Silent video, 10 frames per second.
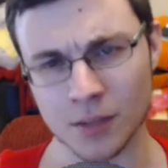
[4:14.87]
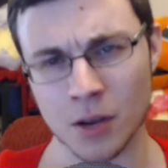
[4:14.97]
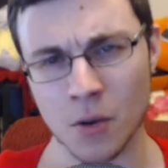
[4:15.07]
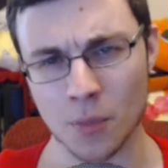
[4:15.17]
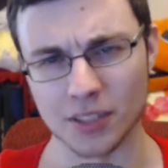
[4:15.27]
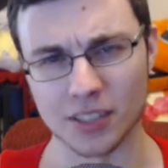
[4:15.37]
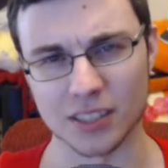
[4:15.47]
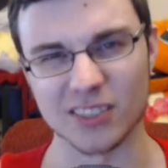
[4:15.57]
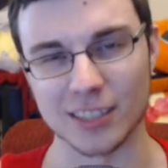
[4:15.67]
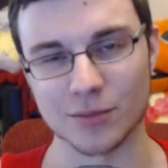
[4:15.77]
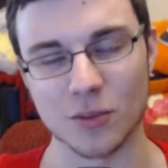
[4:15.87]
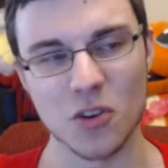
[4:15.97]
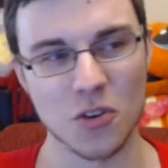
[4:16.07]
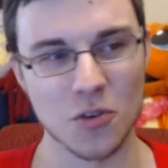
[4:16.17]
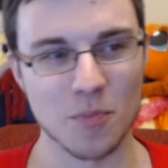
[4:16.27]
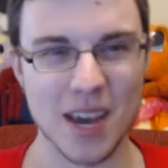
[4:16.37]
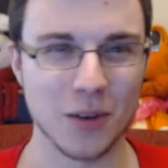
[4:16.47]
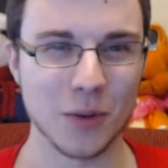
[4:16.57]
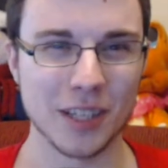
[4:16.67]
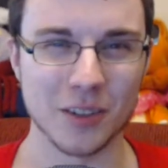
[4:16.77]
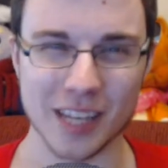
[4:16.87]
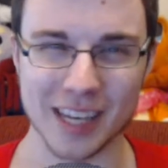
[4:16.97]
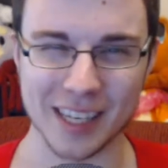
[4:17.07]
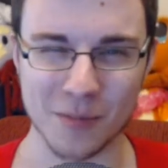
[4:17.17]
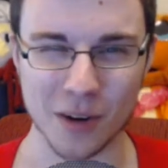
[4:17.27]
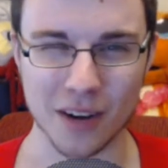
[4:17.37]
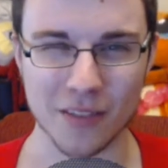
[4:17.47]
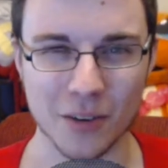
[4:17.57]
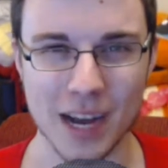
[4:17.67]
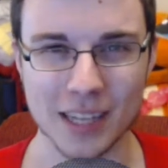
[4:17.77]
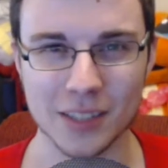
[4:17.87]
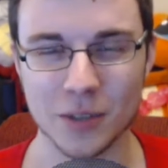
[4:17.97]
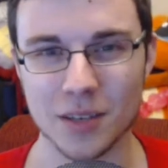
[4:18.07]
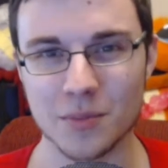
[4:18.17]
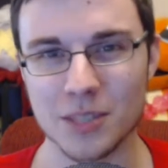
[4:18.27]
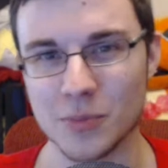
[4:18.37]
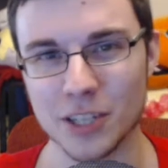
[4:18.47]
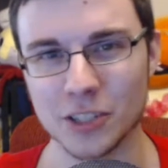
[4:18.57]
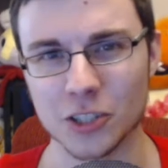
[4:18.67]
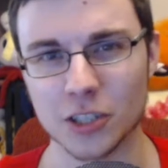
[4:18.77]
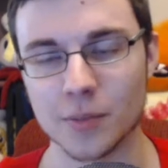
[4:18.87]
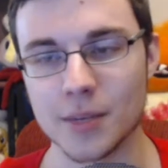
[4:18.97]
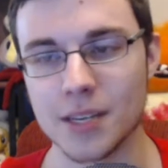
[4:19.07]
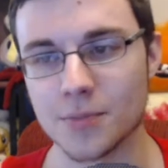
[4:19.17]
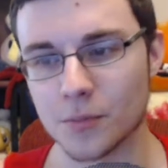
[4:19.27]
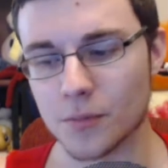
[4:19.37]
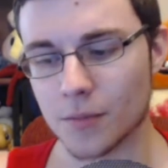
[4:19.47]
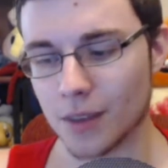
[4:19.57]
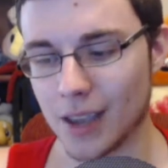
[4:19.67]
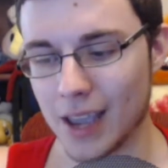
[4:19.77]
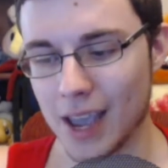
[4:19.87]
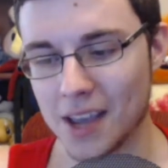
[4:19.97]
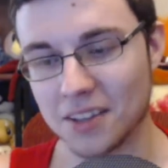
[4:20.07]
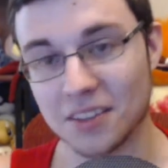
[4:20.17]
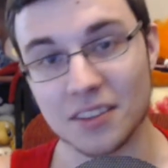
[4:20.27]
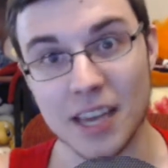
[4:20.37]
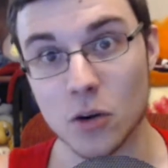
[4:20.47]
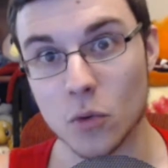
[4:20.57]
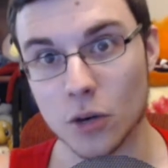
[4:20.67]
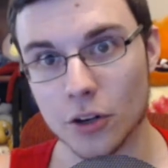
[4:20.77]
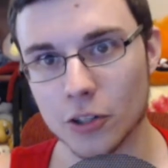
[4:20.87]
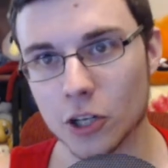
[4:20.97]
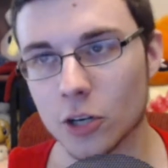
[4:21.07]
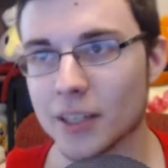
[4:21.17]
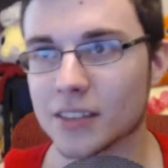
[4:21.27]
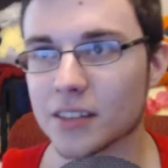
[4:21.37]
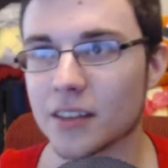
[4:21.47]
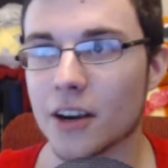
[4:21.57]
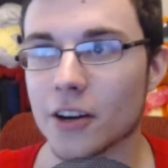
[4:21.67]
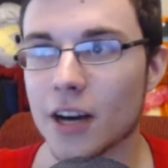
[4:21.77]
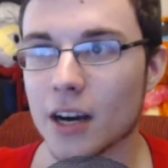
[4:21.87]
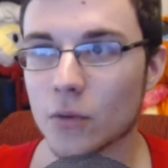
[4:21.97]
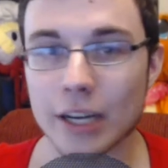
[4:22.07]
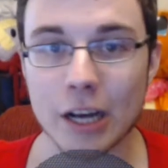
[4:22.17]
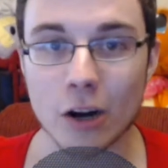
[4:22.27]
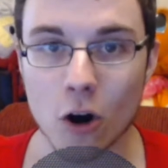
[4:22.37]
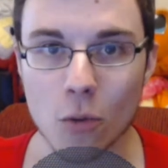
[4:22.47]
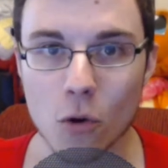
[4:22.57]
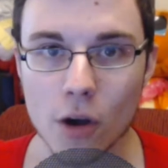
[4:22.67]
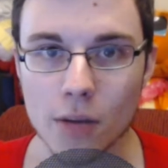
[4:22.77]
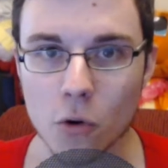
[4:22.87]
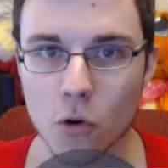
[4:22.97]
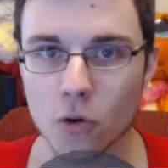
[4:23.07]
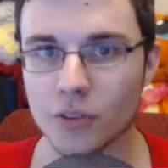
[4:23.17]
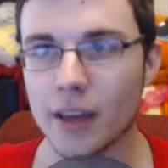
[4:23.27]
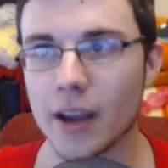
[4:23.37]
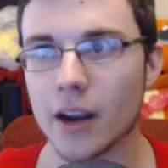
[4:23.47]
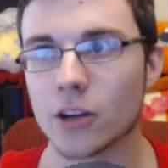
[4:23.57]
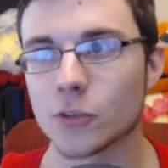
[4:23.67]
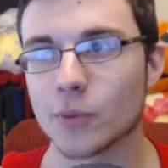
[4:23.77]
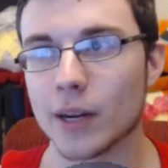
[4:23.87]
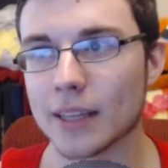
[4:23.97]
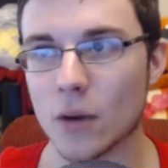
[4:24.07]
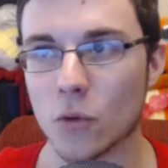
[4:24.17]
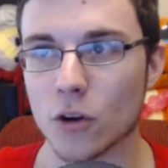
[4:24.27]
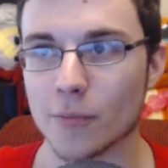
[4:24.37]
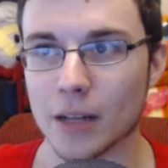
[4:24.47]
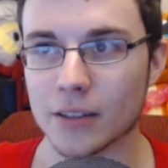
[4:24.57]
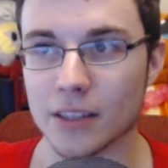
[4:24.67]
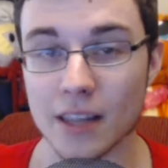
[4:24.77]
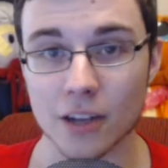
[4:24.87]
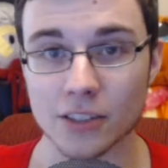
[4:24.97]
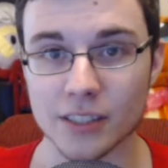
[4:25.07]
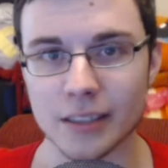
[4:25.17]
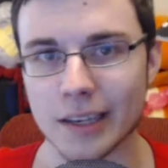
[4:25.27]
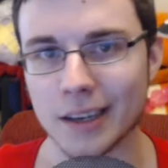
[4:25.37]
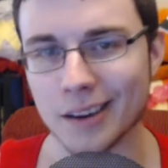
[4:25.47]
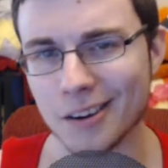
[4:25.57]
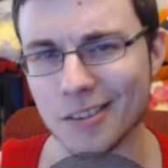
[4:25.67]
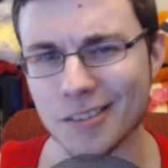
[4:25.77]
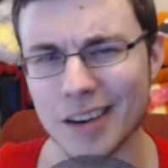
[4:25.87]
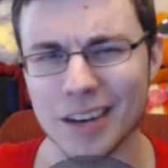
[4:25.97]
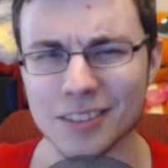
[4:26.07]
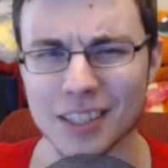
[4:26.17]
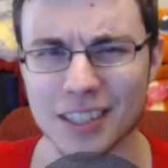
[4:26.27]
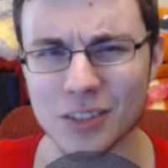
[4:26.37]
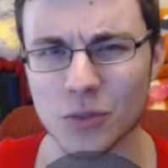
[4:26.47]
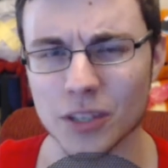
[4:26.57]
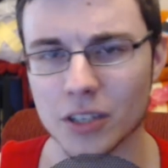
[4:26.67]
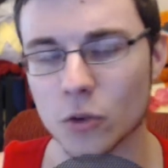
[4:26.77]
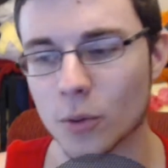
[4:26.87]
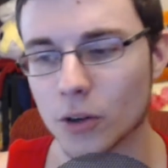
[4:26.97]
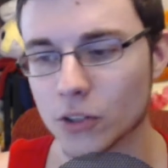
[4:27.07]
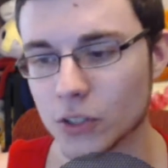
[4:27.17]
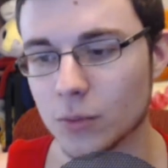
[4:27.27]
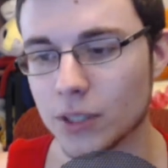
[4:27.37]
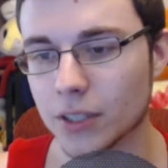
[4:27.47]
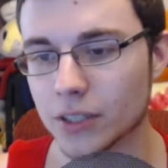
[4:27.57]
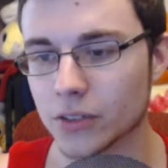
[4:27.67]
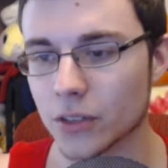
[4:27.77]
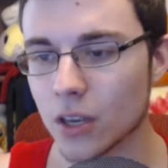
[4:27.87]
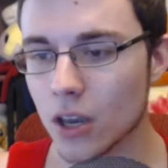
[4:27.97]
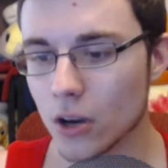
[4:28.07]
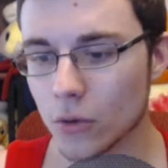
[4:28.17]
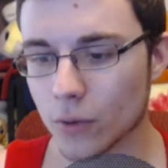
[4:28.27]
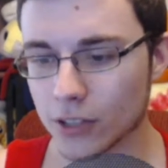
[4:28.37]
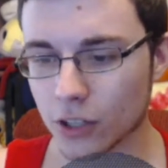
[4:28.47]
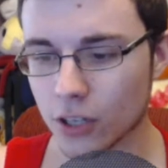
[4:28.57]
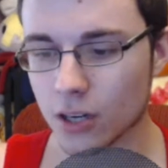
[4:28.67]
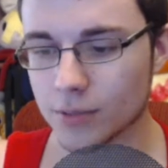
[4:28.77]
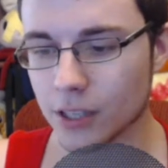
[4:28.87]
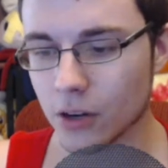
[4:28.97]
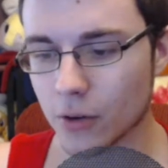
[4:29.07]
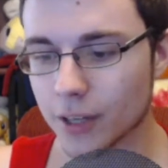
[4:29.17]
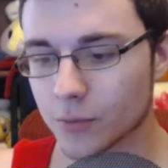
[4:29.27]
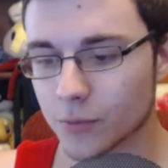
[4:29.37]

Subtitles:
but the sense of like, man, I really don't like him when I've interacted with him. He's been a jerk to me, and they don't want to go to tournaments. They're not running a carpool anymore. They're spreading that word of mouth in their city like, oh, I don't think he's a really cool person. Because when I started up TOing,